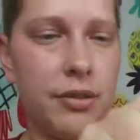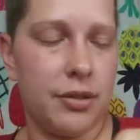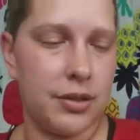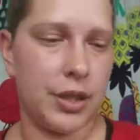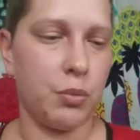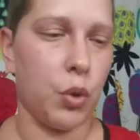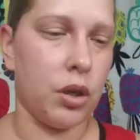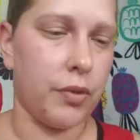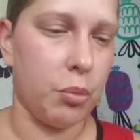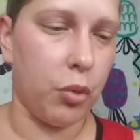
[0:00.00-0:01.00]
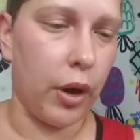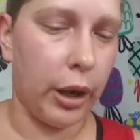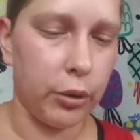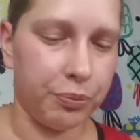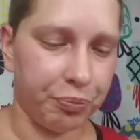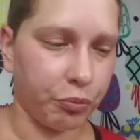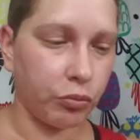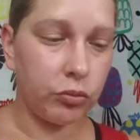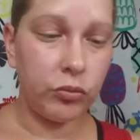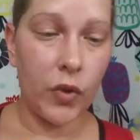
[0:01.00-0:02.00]
It's like more of a brown.
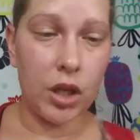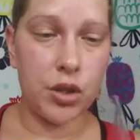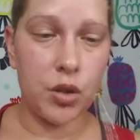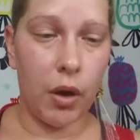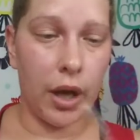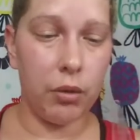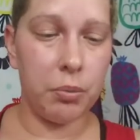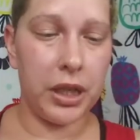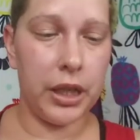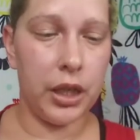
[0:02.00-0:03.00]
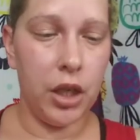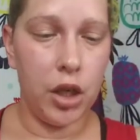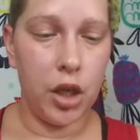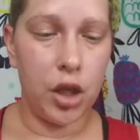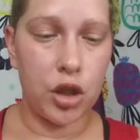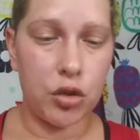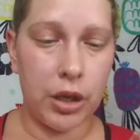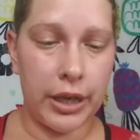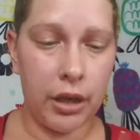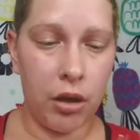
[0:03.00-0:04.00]
So I will be
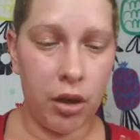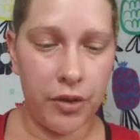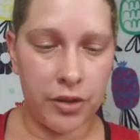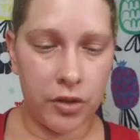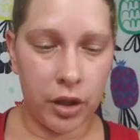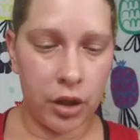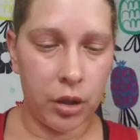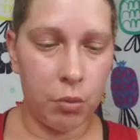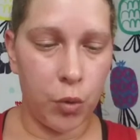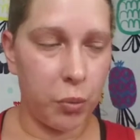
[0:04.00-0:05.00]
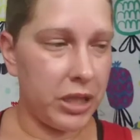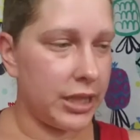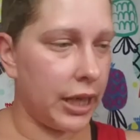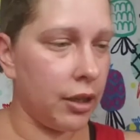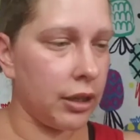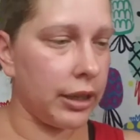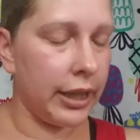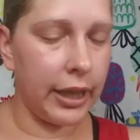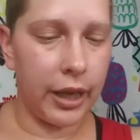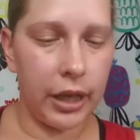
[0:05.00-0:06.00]
trying all this on
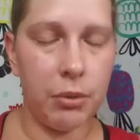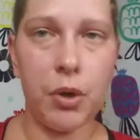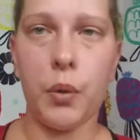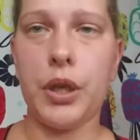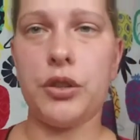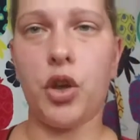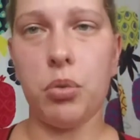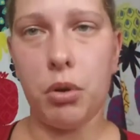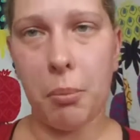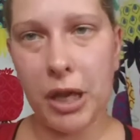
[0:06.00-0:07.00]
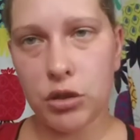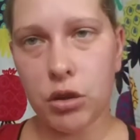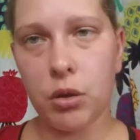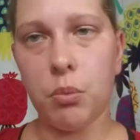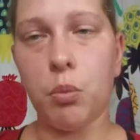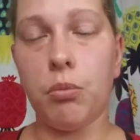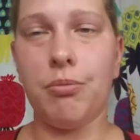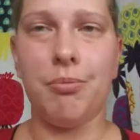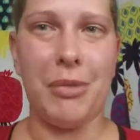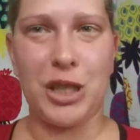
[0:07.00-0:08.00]
momentarily. I am going to go put my
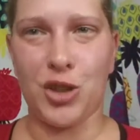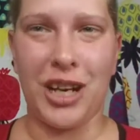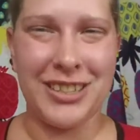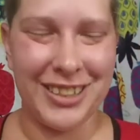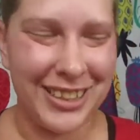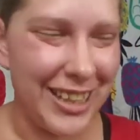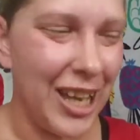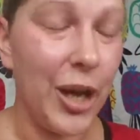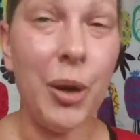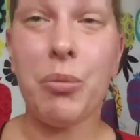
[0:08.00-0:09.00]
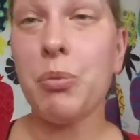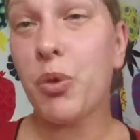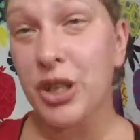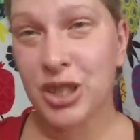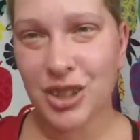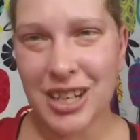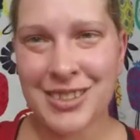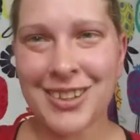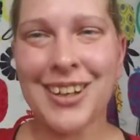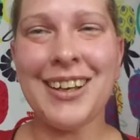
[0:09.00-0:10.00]

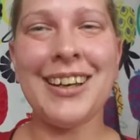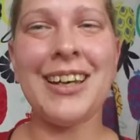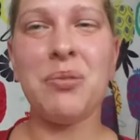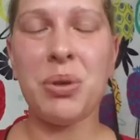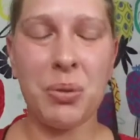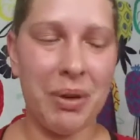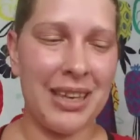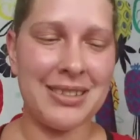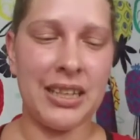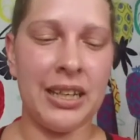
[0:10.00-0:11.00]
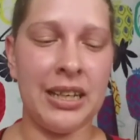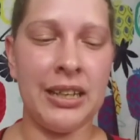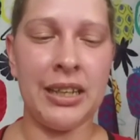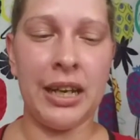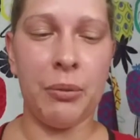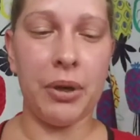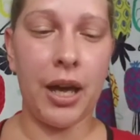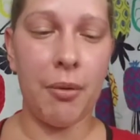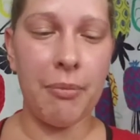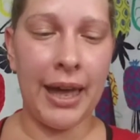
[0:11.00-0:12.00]
moisturizer on, put a base on, and then I will
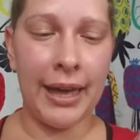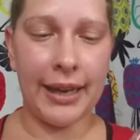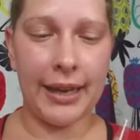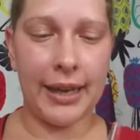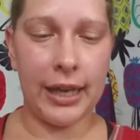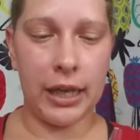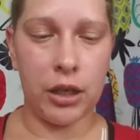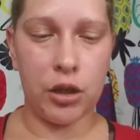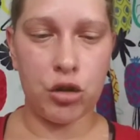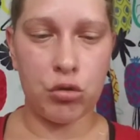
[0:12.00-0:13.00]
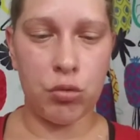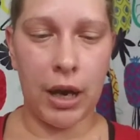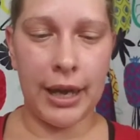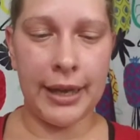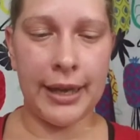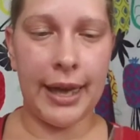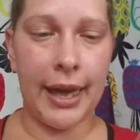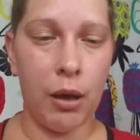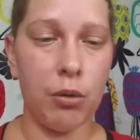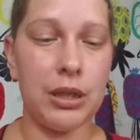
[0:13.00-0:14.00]
come back and try
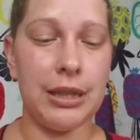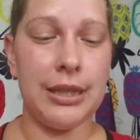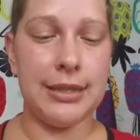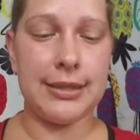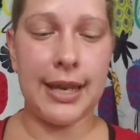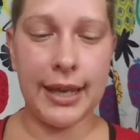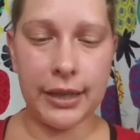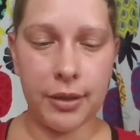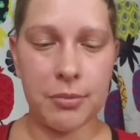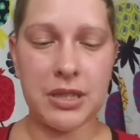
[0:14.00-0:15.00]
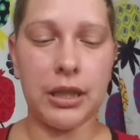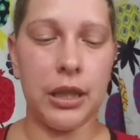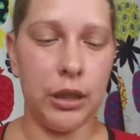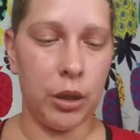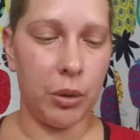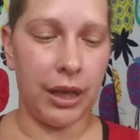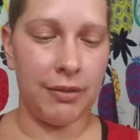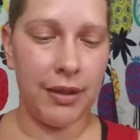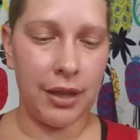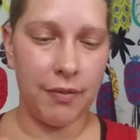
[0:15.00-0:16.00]
out these items. I'll let you know what I
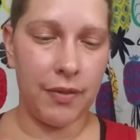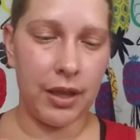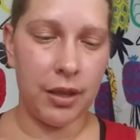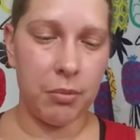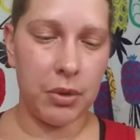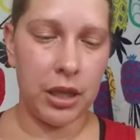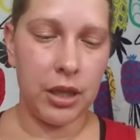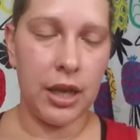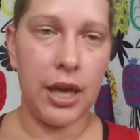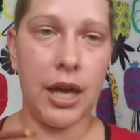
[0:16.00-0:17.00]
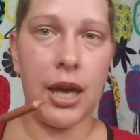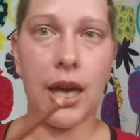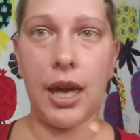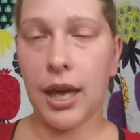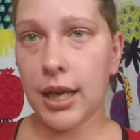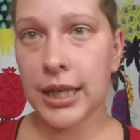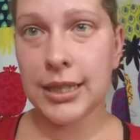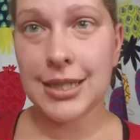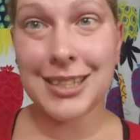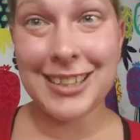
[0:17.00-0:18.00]
think of them.
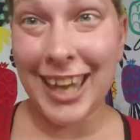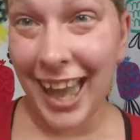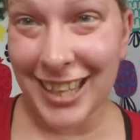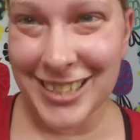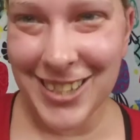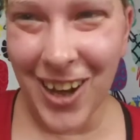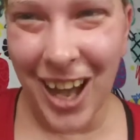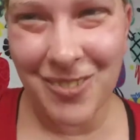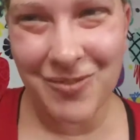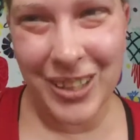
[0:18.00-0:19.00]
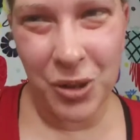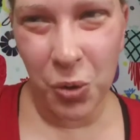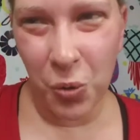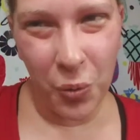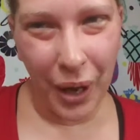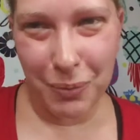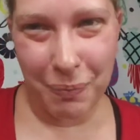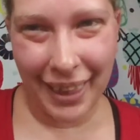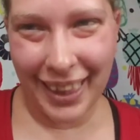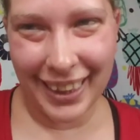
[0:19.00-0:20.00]
And yeah, so I'll be right
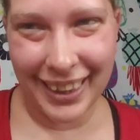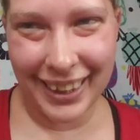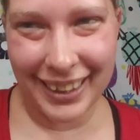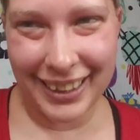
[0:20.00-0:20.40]
back.